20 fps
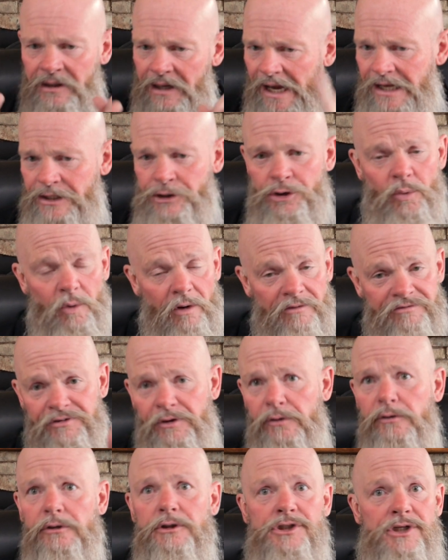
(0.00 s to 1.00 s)
and you are
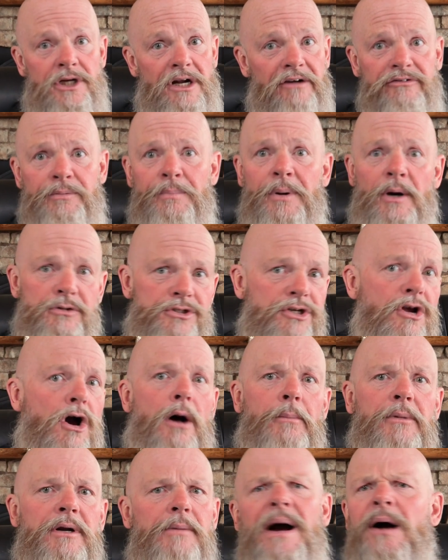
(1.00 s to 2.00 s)
foolish enough to post
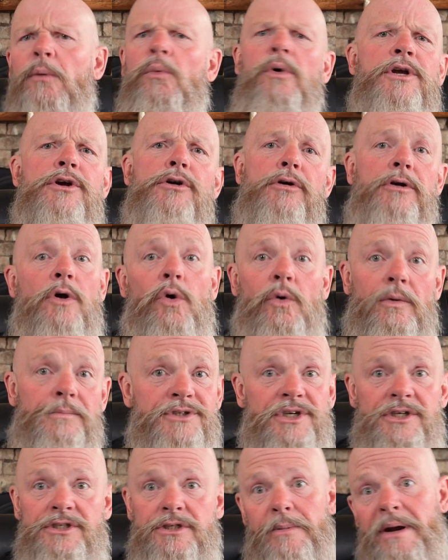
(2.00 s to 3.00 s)
comment about, well, you're an OM
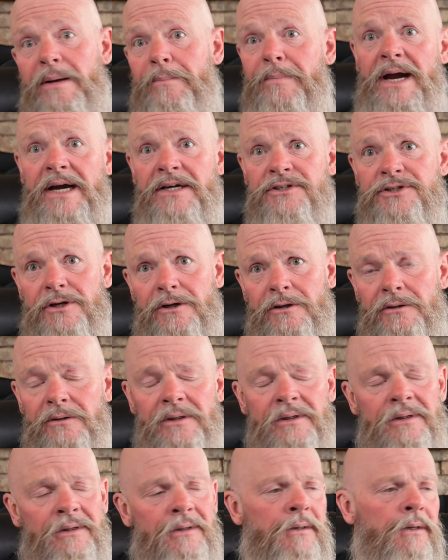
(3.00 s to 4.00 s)
System ambassador,
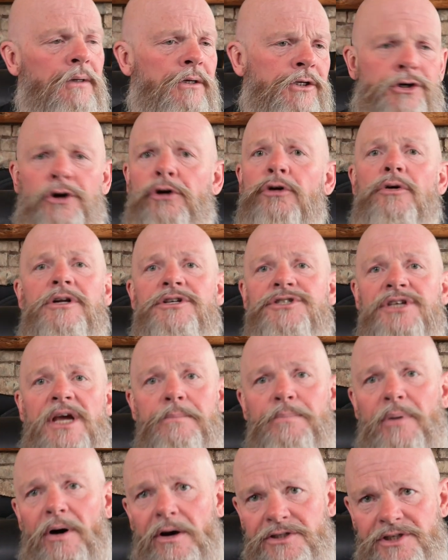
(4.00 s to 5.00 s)
you're going to
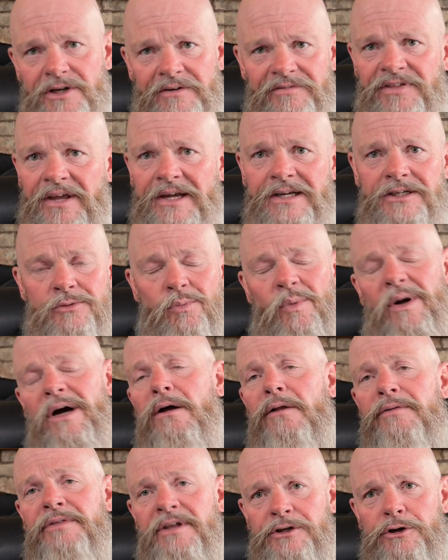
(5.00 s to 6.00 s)
say positive things,
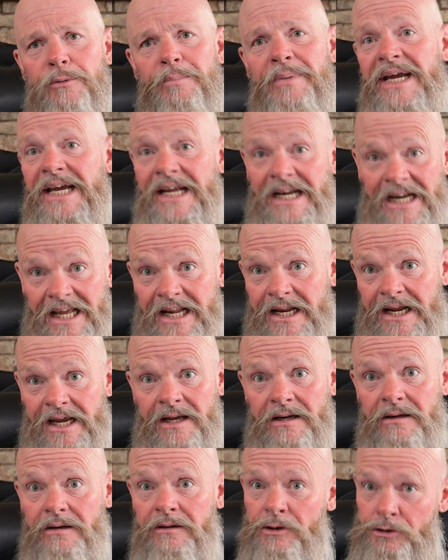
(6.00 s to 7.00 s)
well, then you're being an
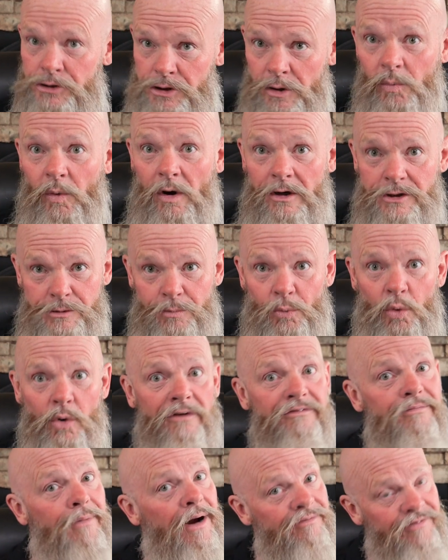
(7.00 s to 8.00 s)
idiot. You should watch
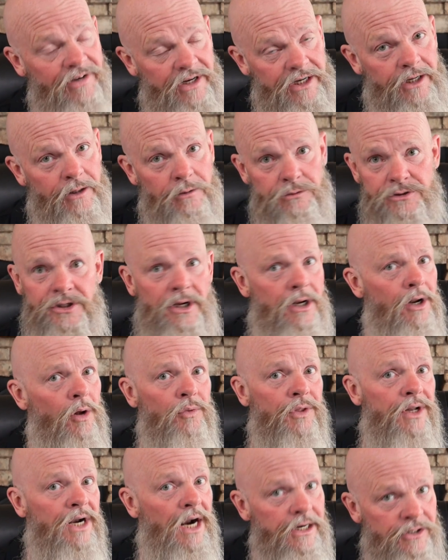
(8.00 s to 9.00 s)
more of my videos to
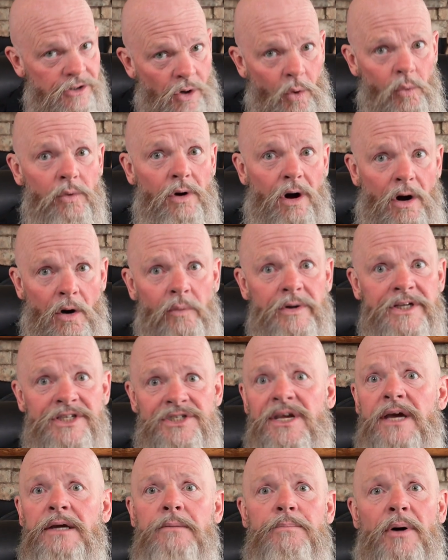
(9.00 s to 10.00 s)
know that I don't
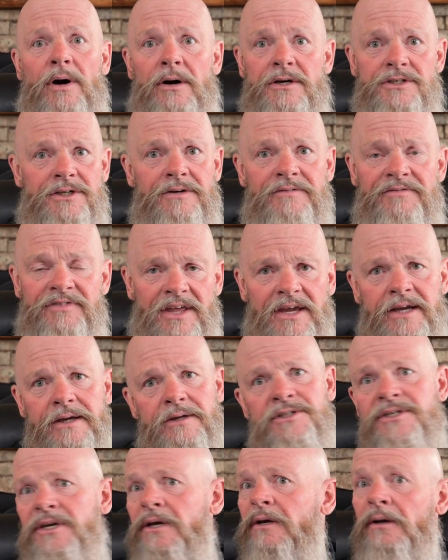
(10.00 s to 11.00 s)
always say positive
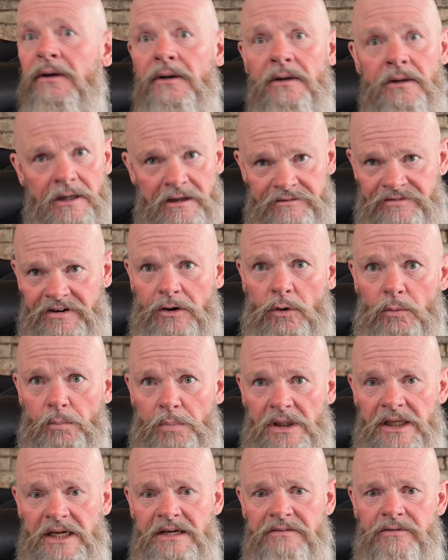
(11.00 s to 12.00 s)
things if I
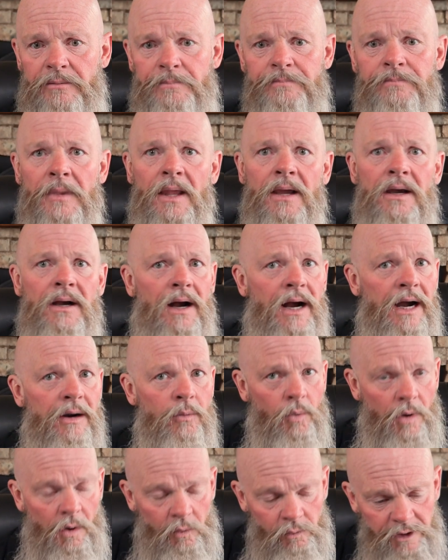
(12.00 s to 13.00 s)
don't believe them. I
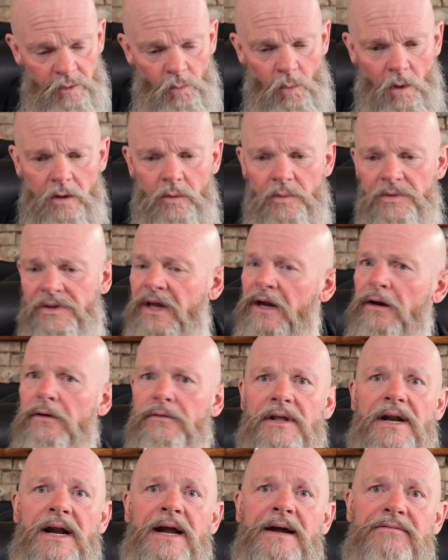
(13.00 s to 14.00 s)
only work with
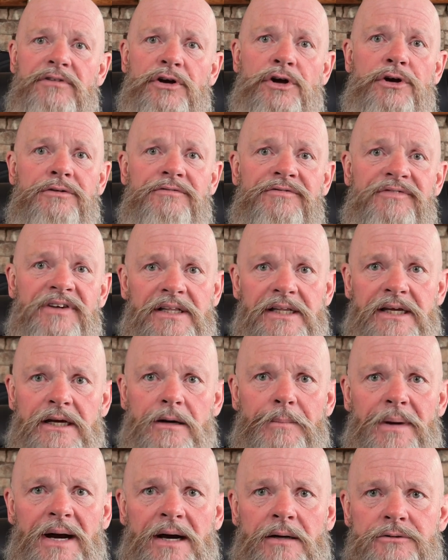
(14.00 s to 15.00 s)
gear that I have a good feeling
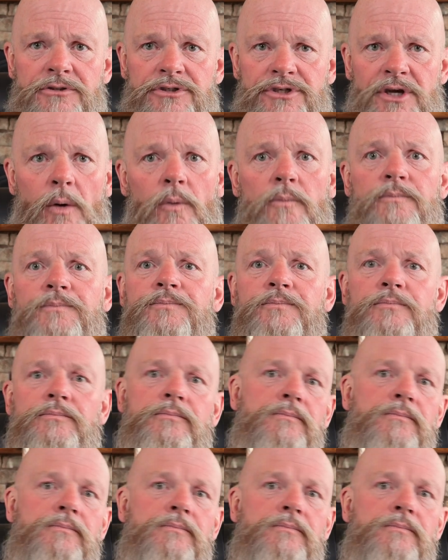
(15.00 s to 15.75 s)
about. So,